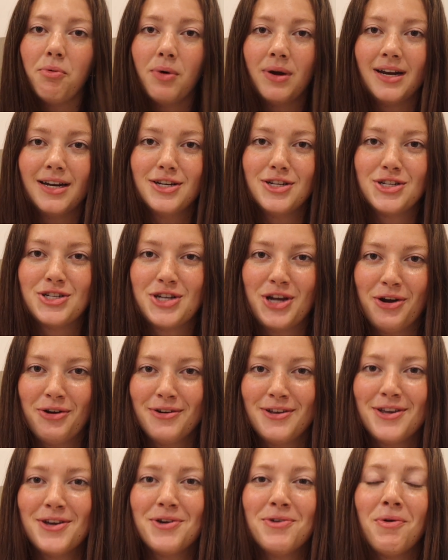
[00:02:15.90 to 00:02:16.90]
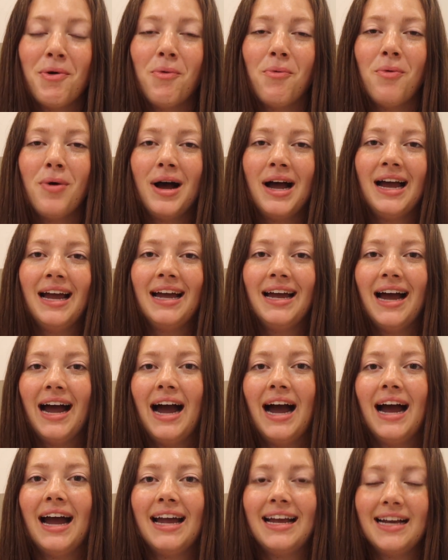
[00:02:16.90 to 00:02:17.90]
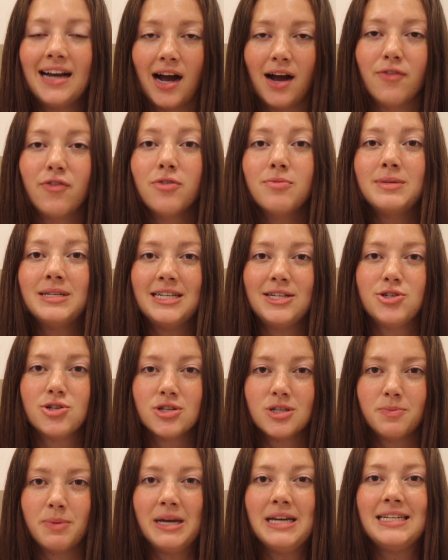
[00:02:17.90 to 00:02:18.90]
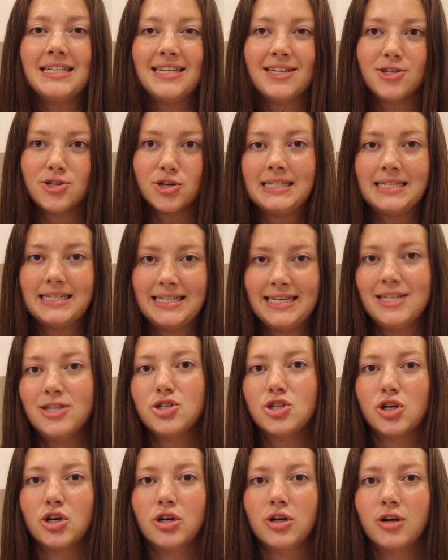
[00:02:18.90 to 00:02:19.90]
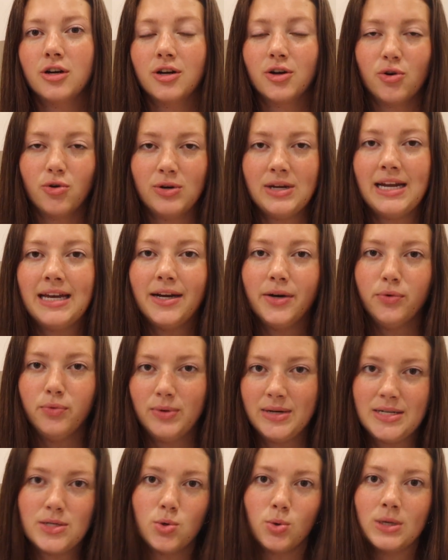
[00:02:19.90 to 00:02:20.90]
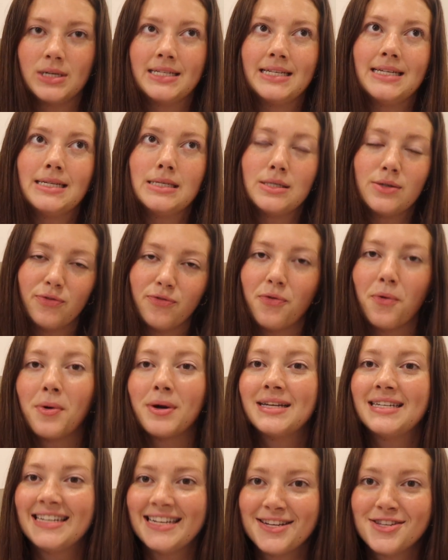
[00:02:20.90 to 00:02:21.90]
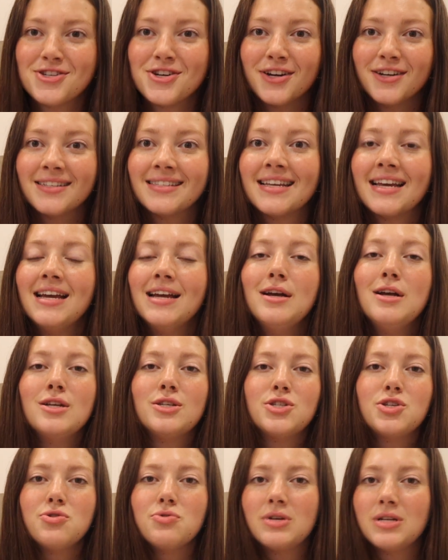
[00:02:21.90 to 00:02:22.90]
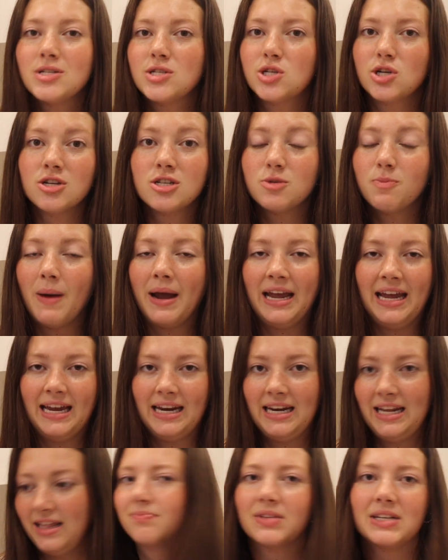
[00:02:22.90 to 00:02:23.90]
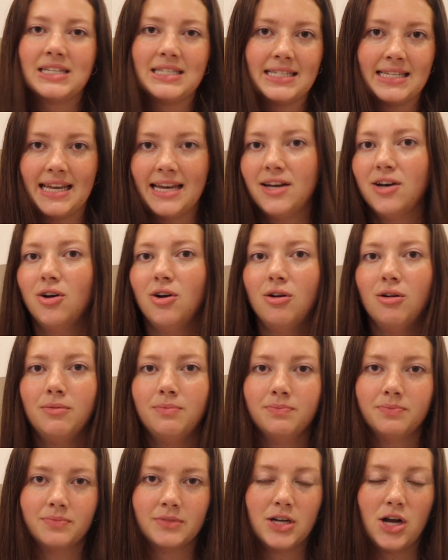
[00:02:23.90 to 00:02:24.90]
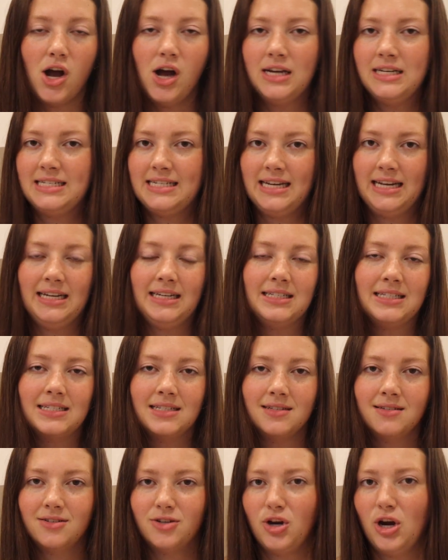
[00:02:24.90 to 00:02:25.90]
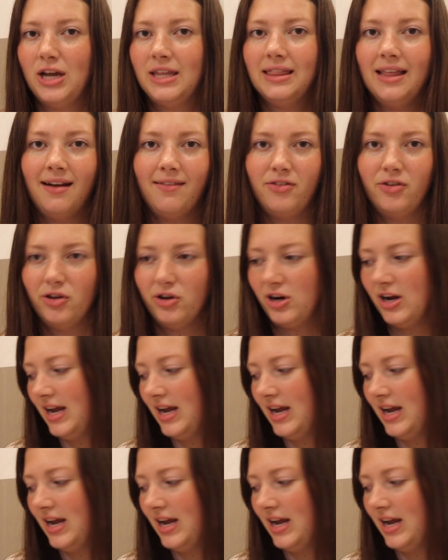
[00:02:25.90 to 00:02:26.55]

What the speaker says: wanted to show you what I got from Teachers Pay Teachers, teacher created resources for teachers. So you can search by any skill, content, grade level, or